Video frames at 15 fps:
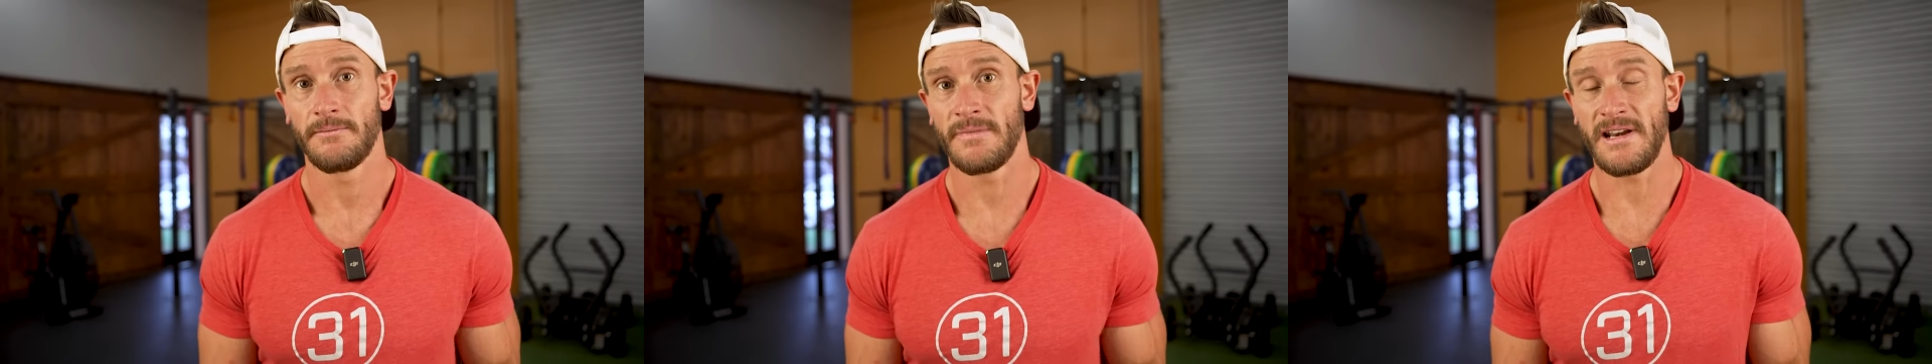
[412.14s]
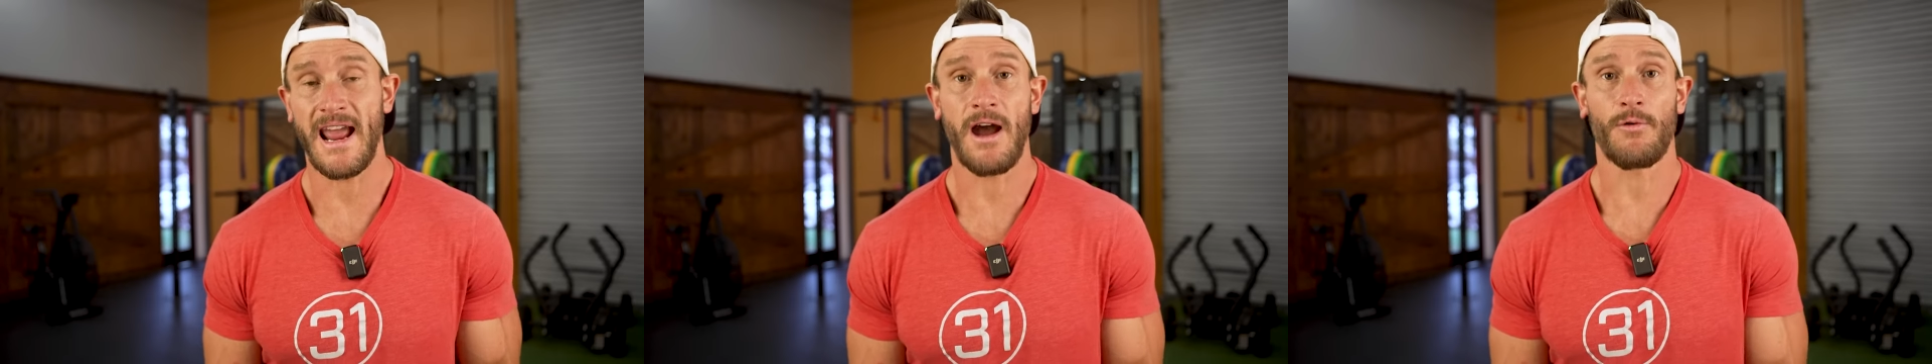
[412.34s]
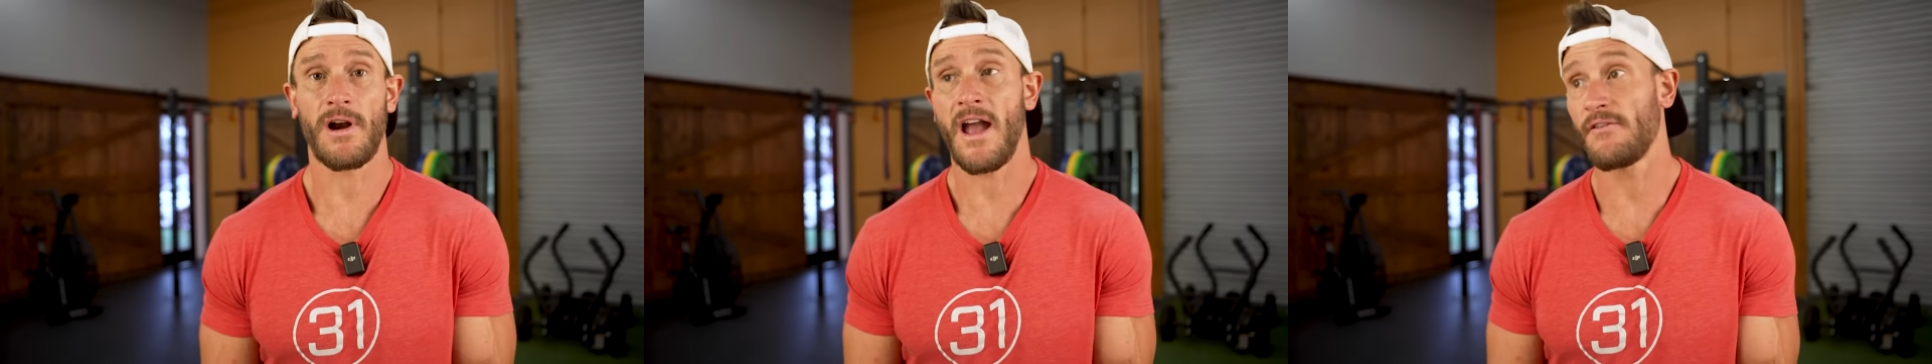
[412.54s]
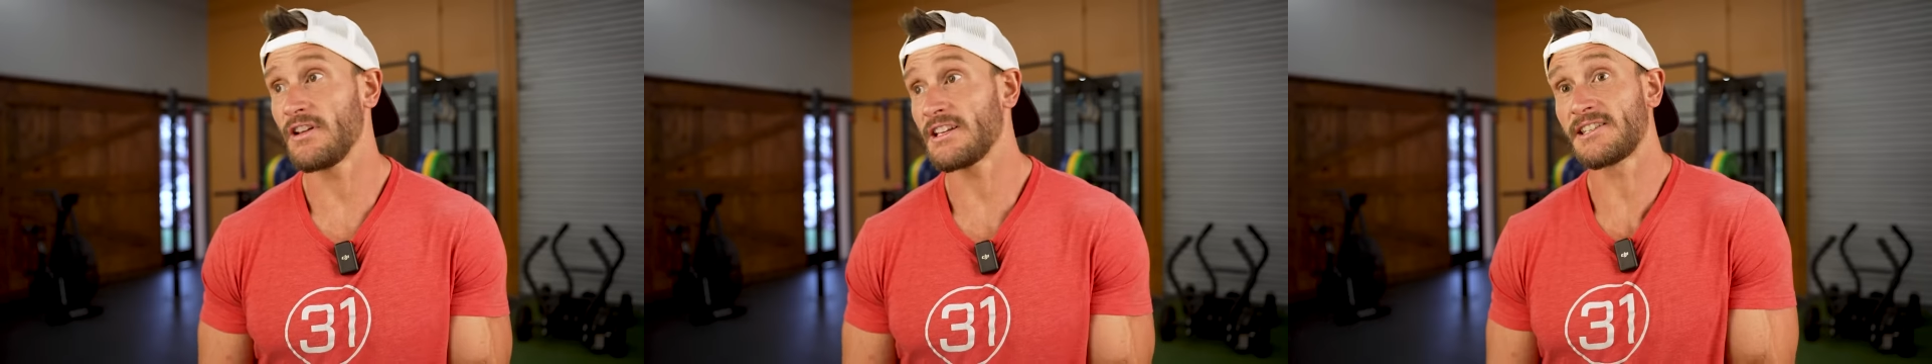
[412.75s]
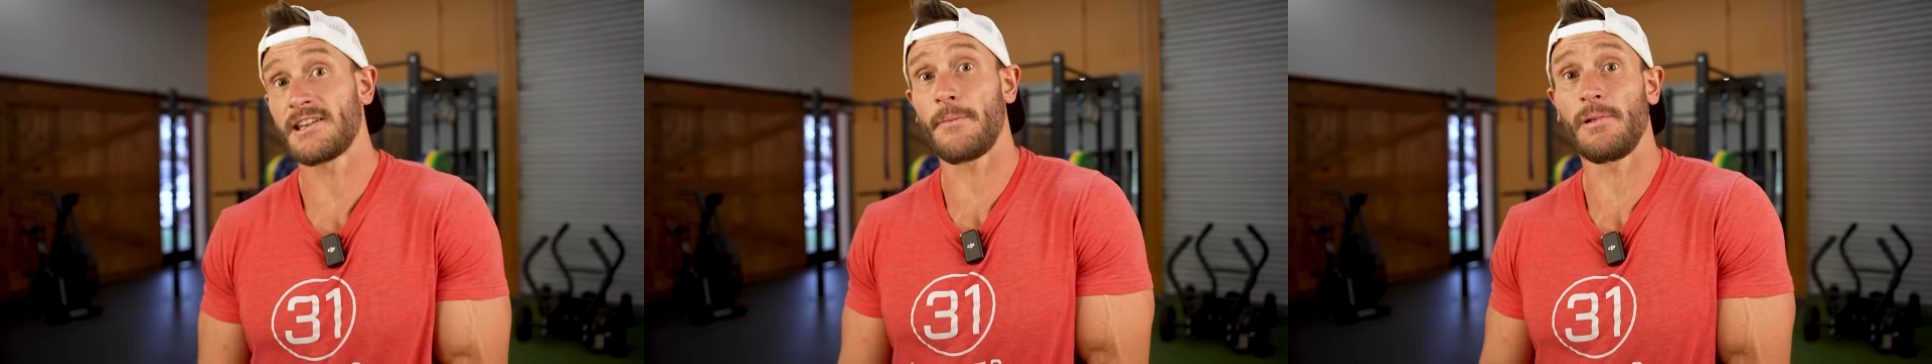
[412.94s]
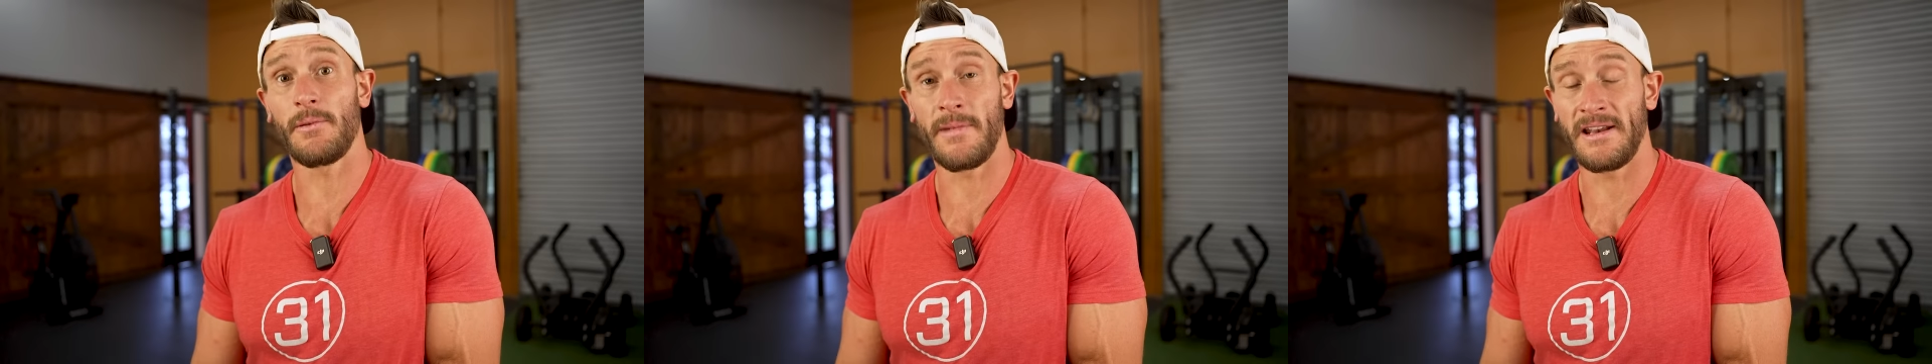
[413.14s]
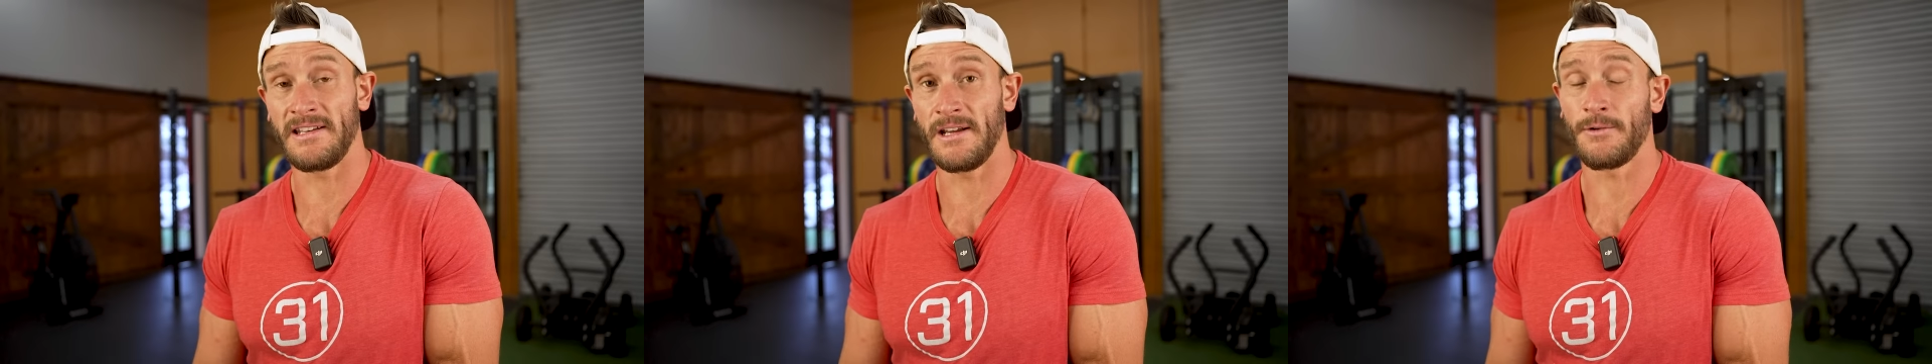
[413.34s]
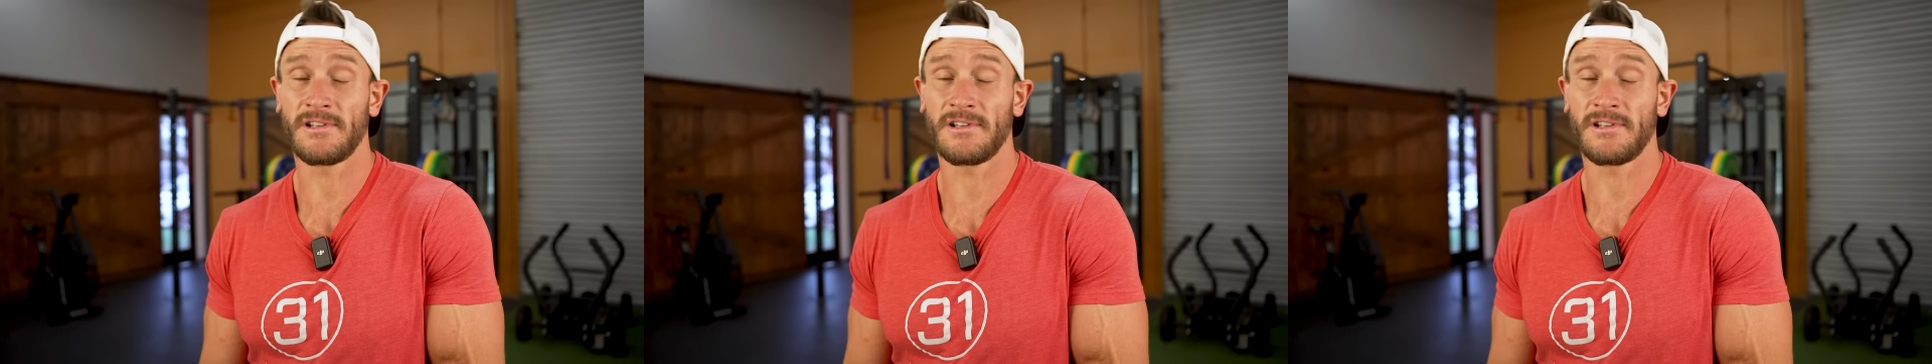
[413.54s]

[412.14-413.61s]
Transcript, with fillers: But now we're having to supplement it,